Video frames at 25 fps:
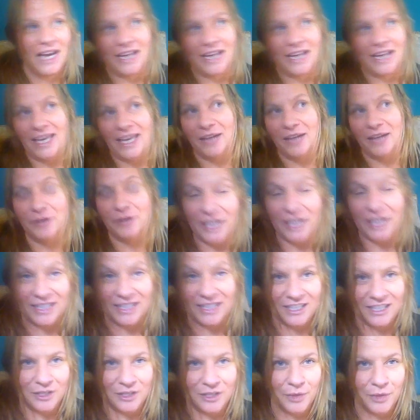I can't
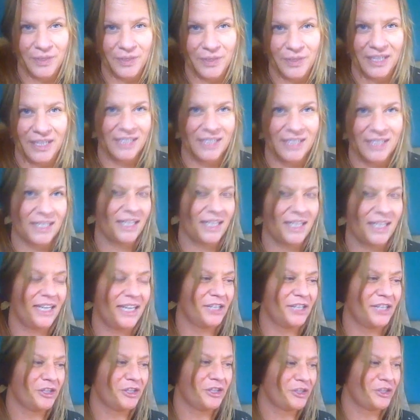create these new things and
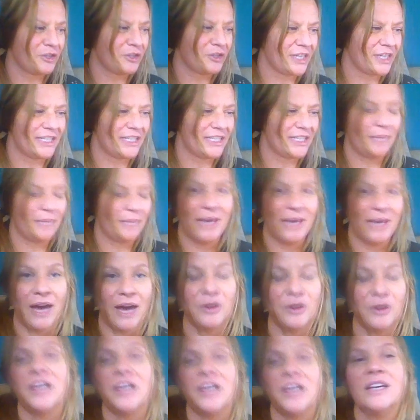then it's just stressing me
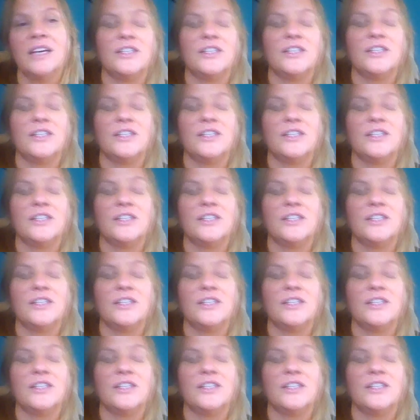out.